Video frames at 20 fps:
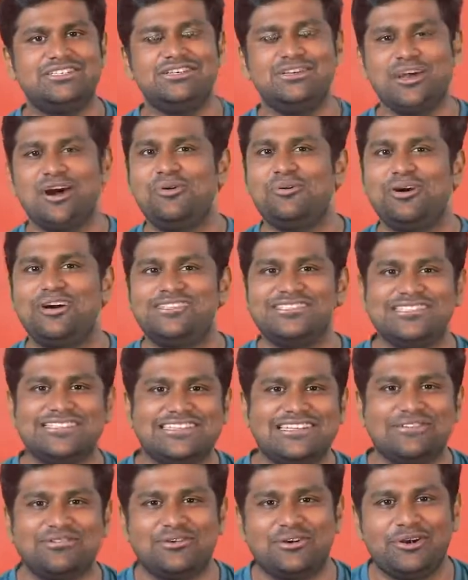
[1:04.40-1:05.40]
you're watching
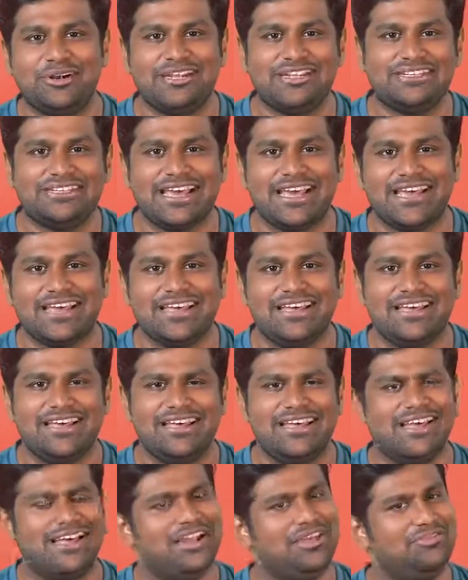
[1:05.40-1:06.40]
C4E Tech,
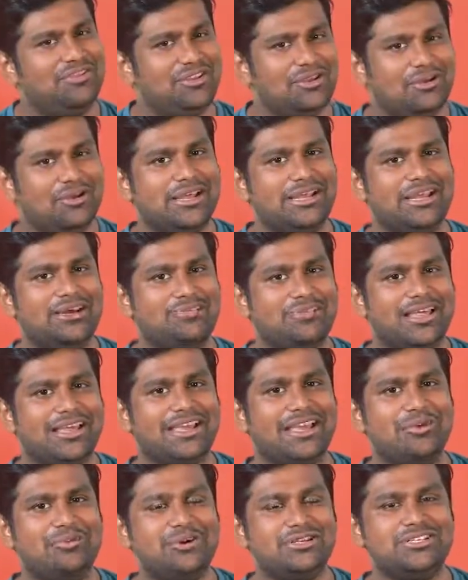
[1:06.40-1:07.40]
and if you do end up
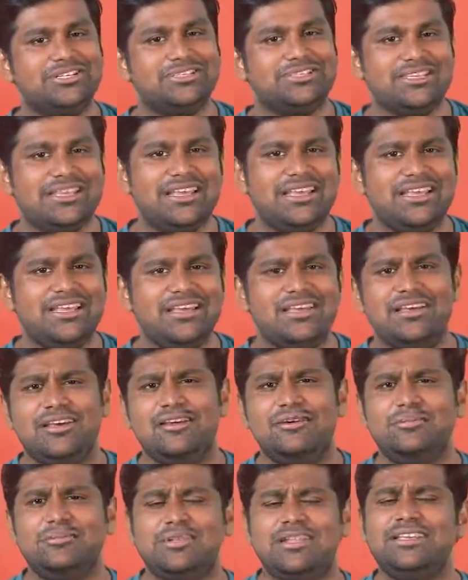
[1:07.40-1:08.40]
liking what you see,
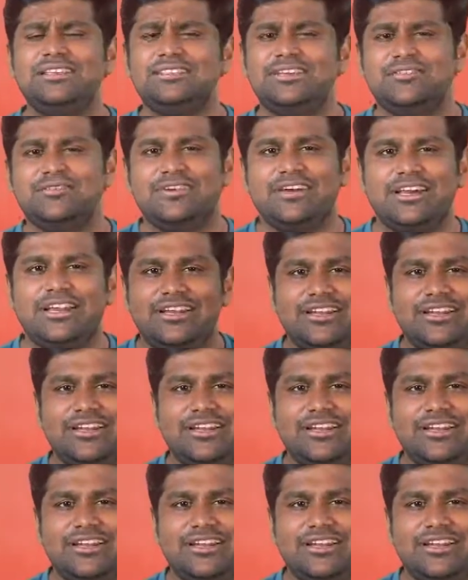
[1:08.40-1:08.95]
please don't forget